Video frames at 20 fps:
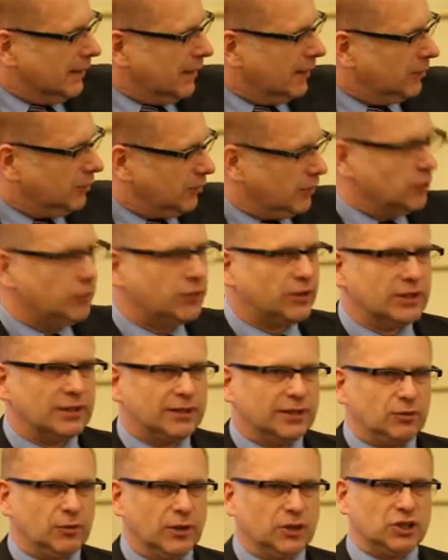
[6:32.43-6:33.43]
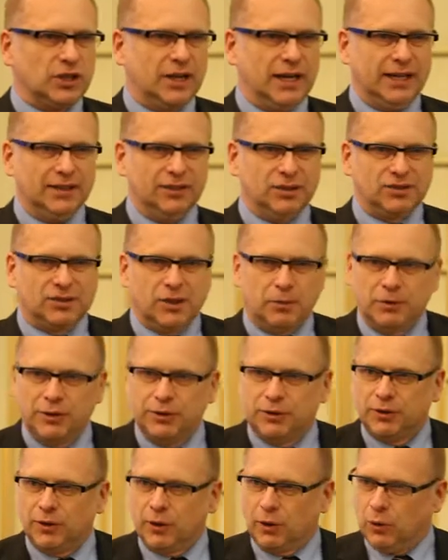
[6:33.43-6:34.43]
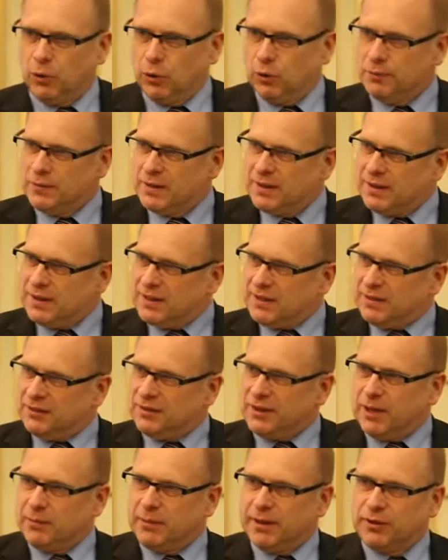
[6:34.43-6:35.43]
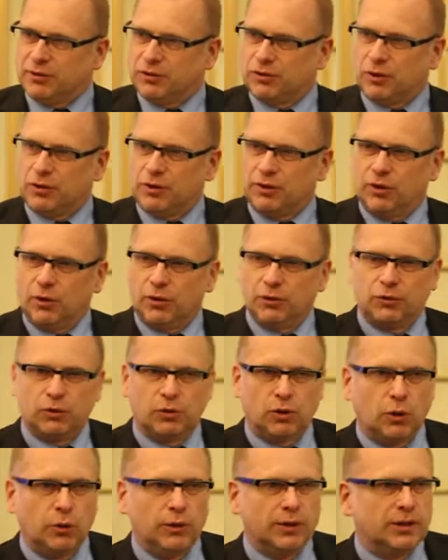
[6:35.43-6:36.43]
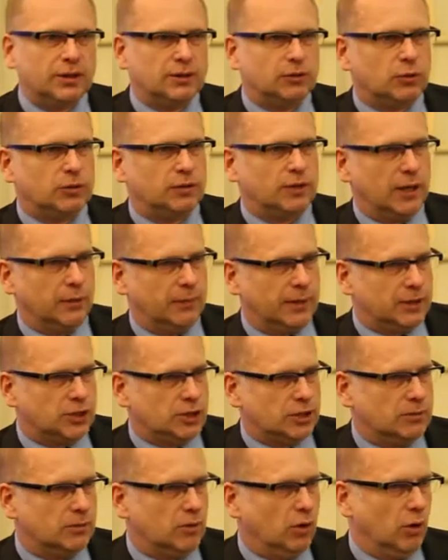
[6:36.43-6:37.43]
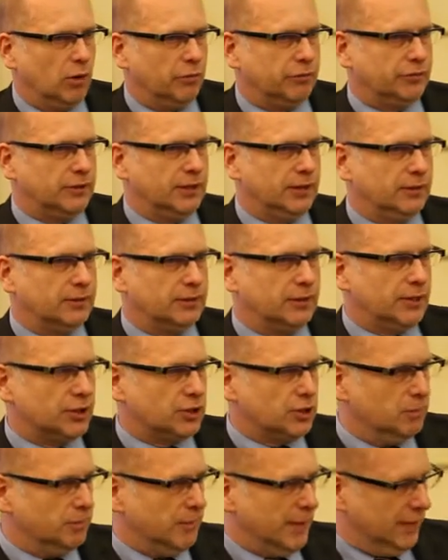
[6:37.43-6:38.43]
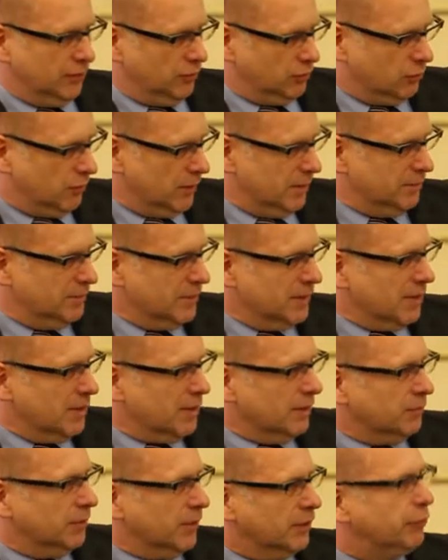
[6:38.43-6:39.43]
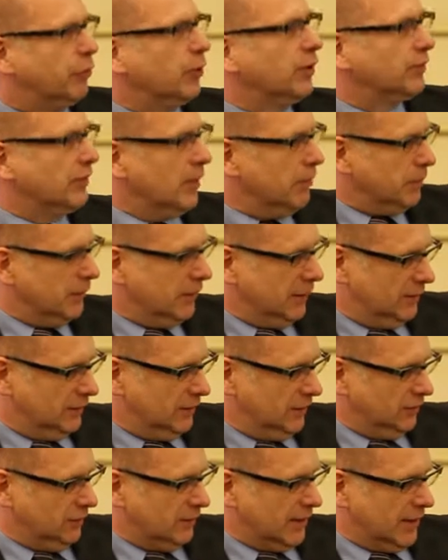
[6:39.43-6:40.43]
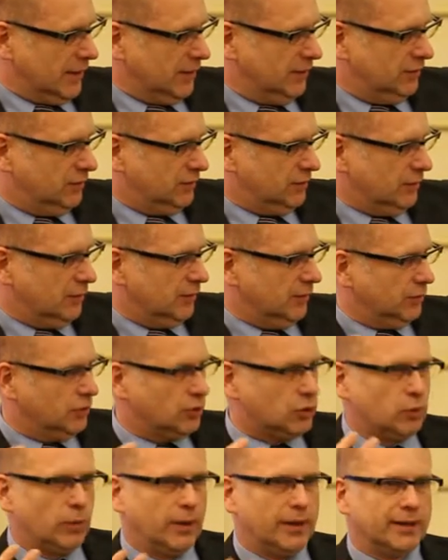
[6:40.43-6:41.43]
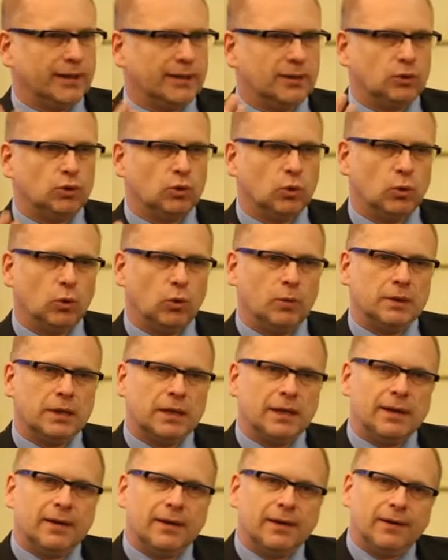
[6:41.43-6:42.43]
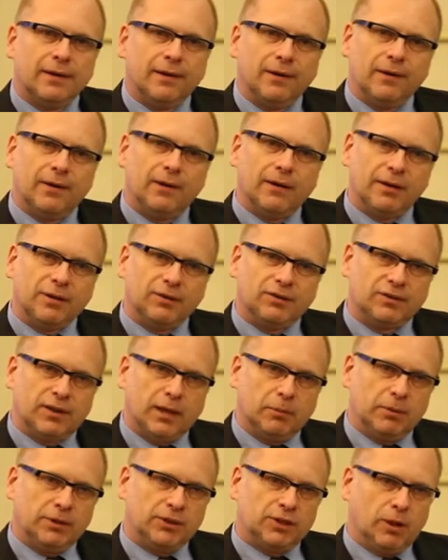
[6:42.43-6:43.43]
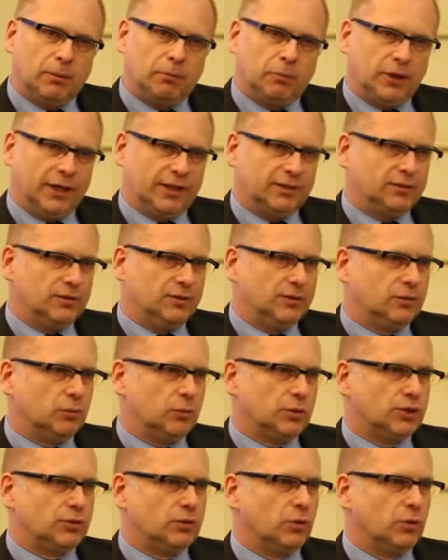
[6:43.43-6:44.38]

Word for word: And it's interesting that Russia enters WTO, thereby certainly also going into the direction of the international mainstream, but for example, in this case, is trying to uh, establish a practice which is